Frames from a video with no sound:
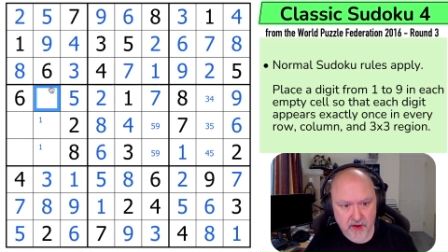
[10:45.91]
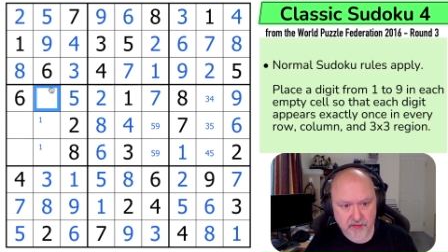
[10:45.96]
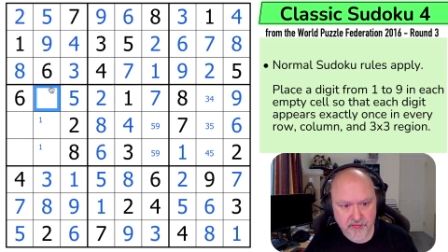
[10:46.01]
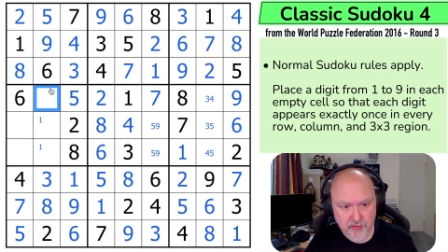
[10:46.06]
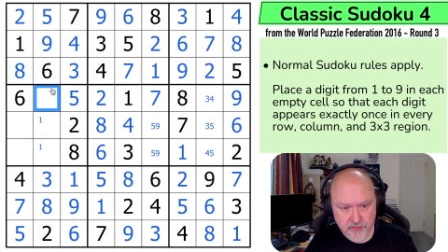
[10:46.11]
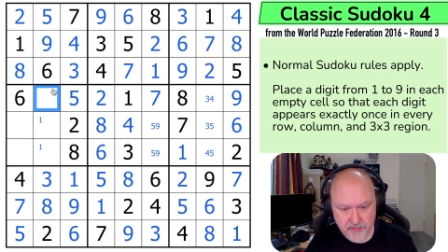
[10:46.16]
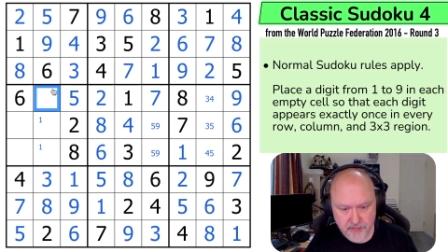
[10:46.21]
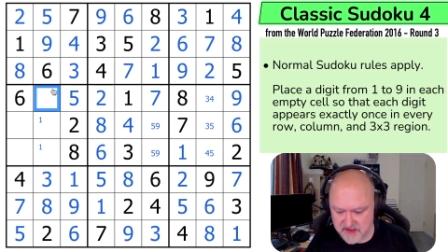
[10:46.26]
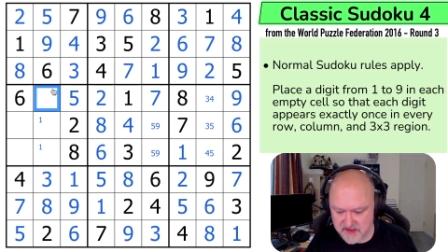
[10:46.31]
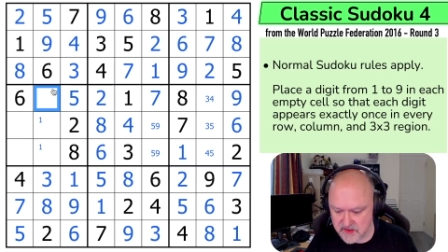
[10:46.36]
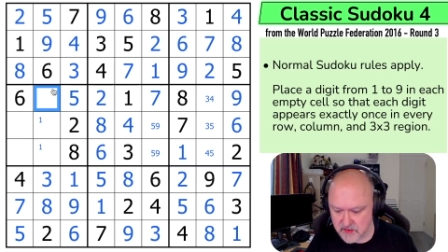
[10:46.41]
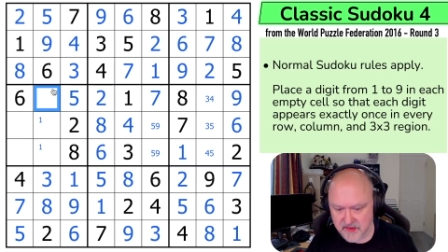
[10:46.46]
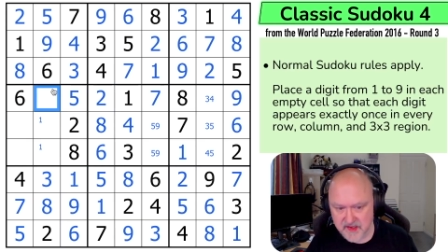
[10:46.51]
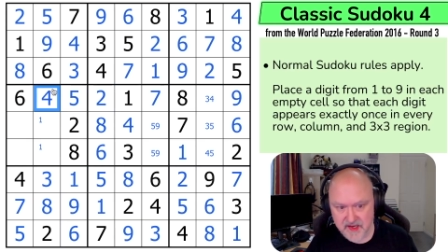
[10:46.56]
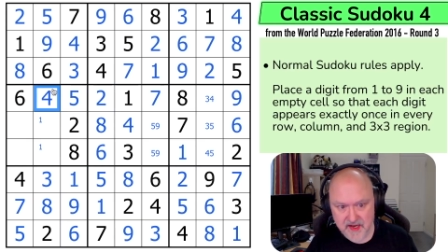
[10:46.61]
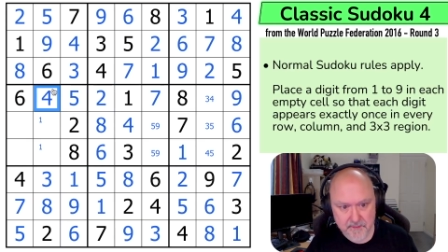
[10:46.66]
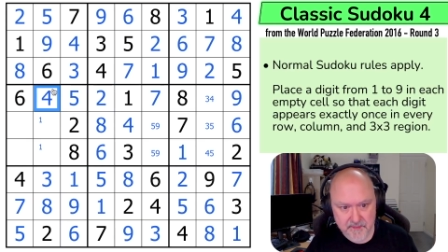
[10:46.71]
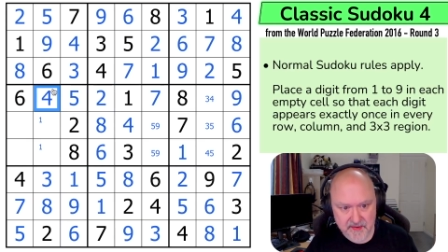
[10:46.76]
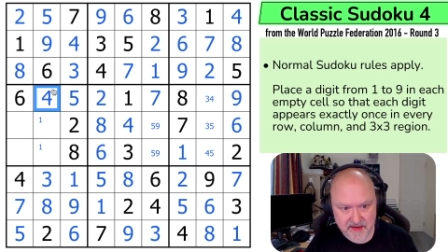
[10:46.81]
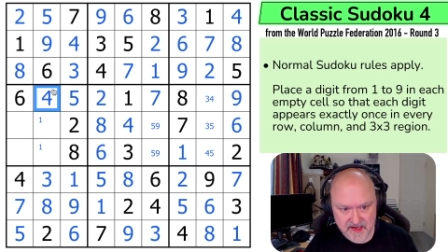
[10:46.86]
and the 3 is
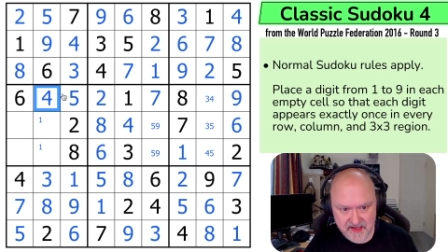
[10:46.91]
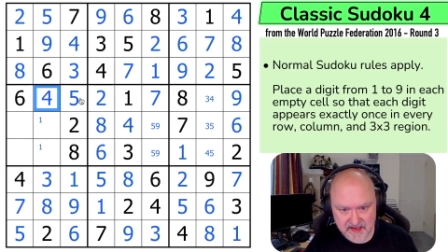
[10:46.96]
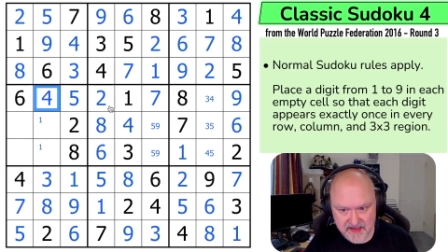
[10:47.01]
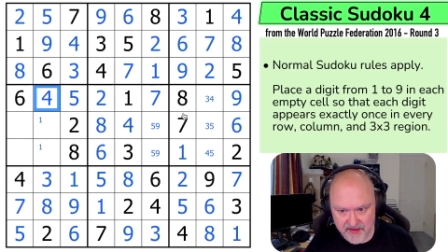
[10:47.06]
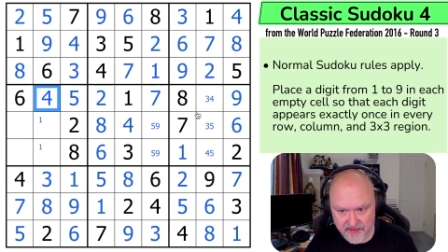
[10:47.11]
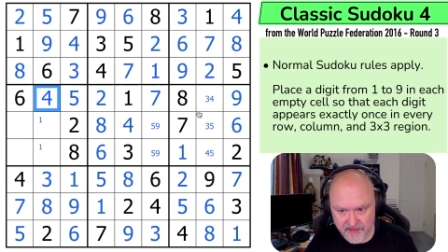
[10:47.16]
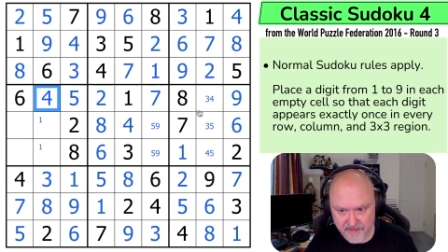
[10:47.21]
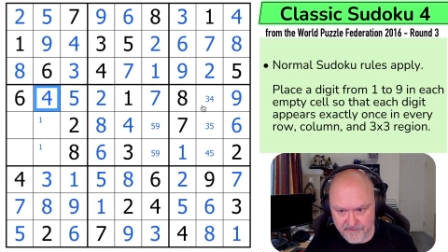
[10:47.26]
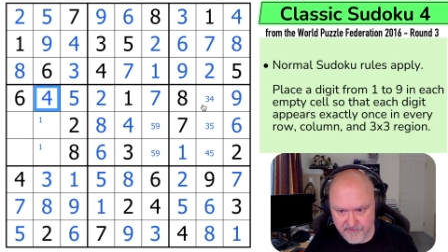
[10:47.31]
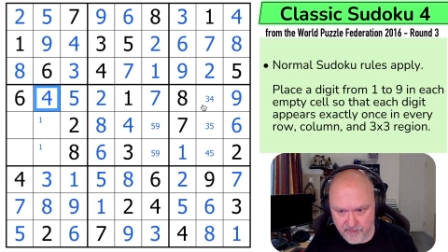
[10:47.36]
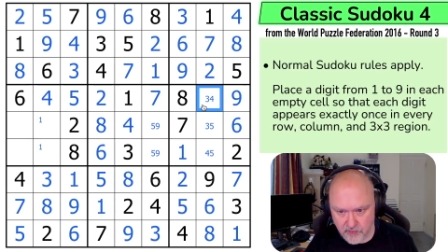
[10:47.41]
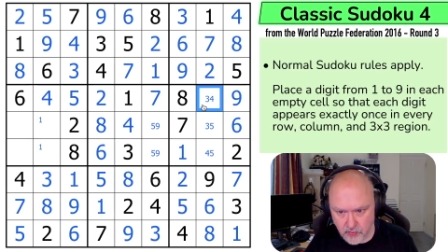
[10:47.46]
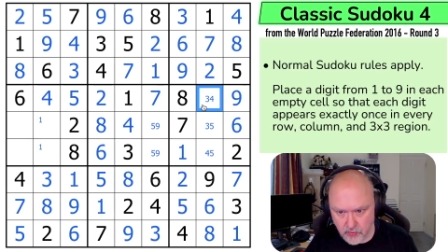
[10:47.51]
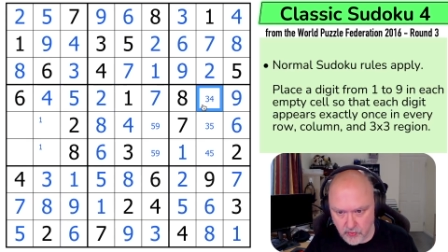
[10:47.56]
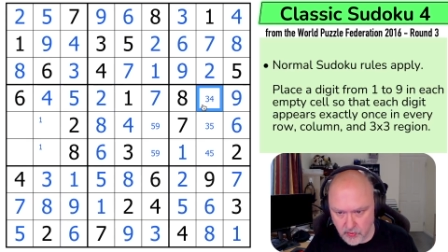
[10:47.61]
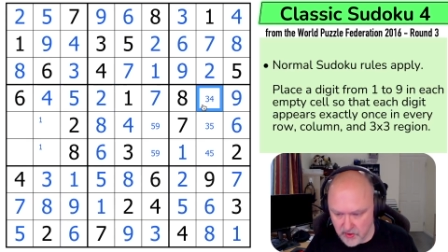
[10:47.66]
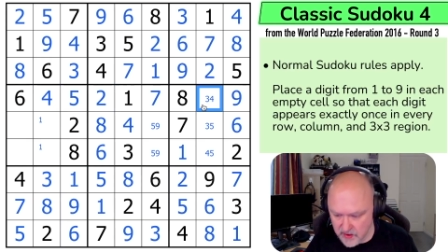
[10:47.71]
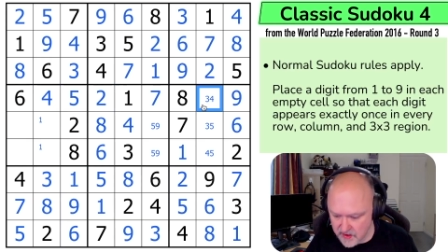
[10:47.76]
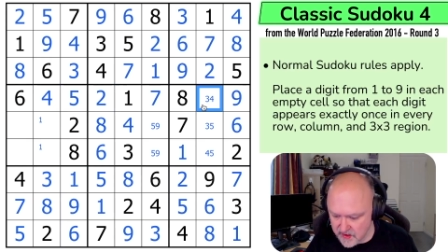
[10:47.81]
looking up making that the 4,